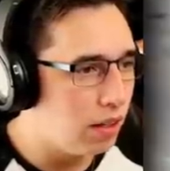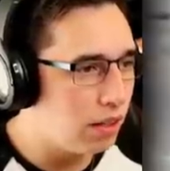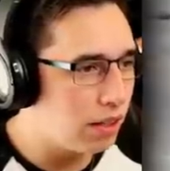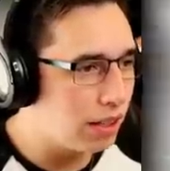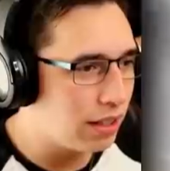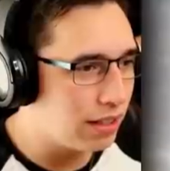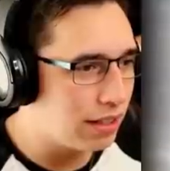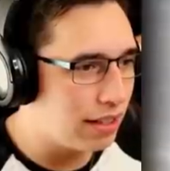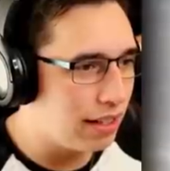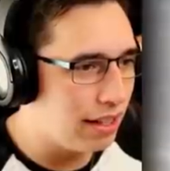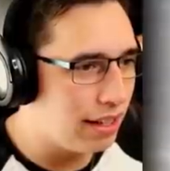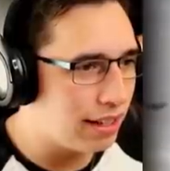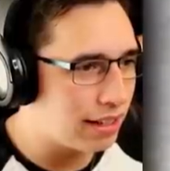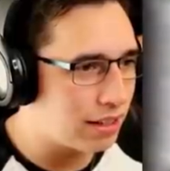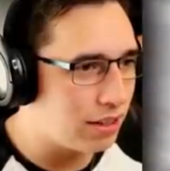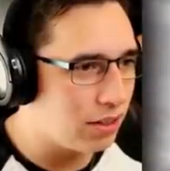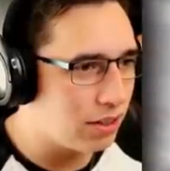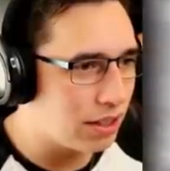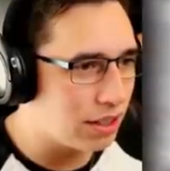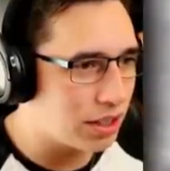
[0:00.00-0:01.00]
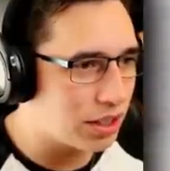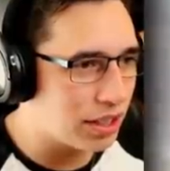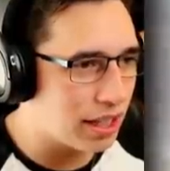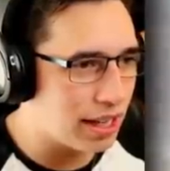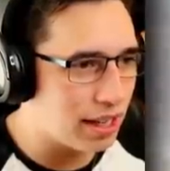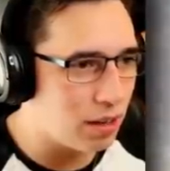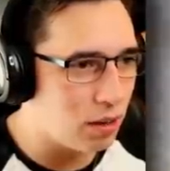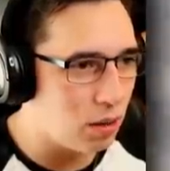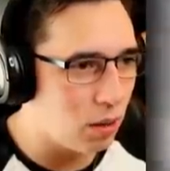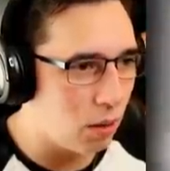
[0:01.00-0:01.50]
look at this! Look at the
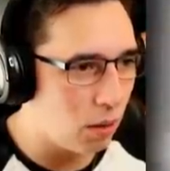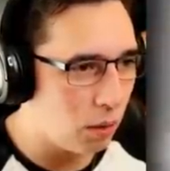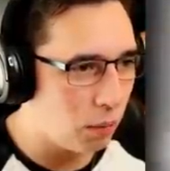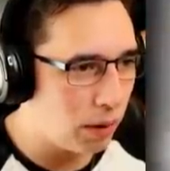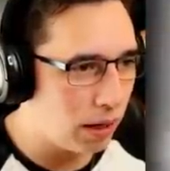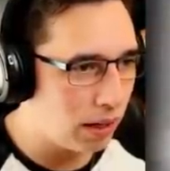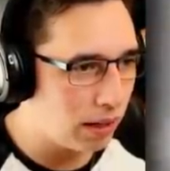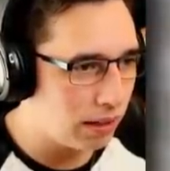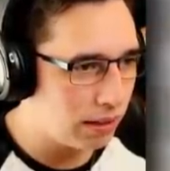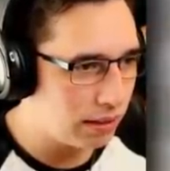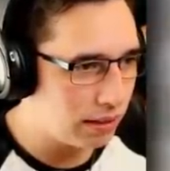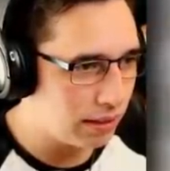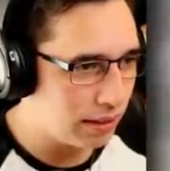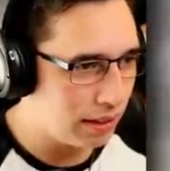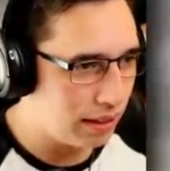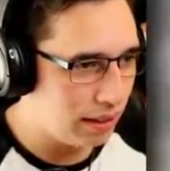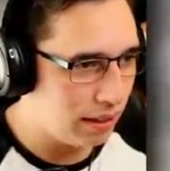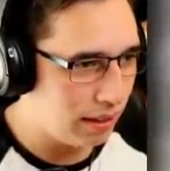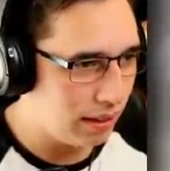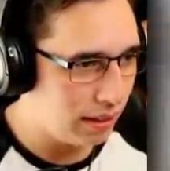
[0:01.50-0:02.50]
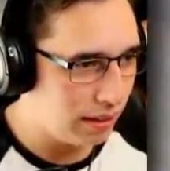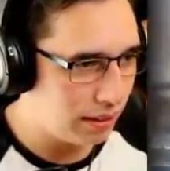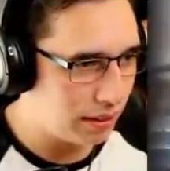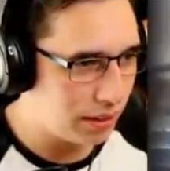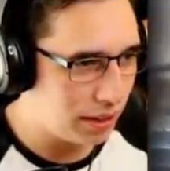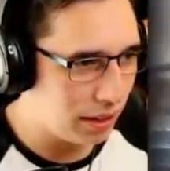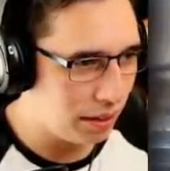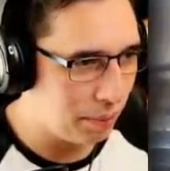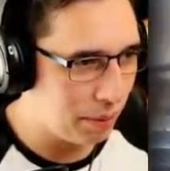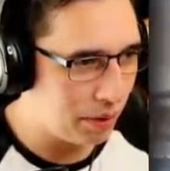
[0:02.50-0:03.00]
stat. Oh, well, he
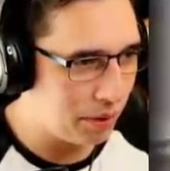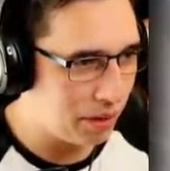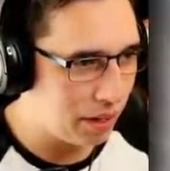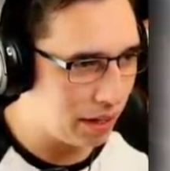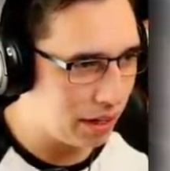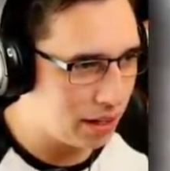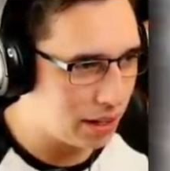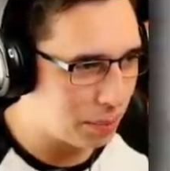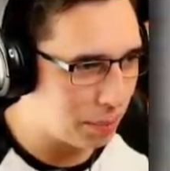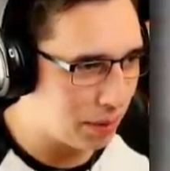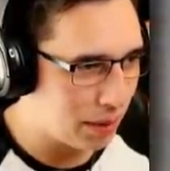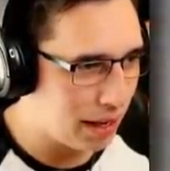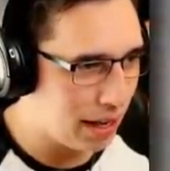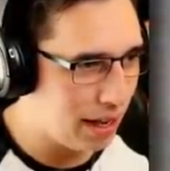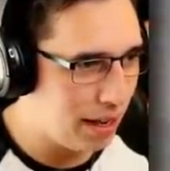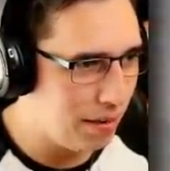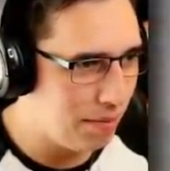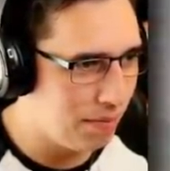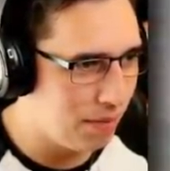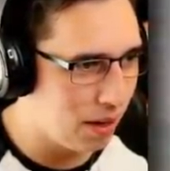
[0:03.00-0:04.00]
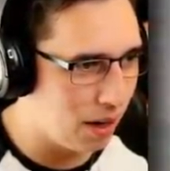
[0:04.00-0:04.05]
seen better days, but him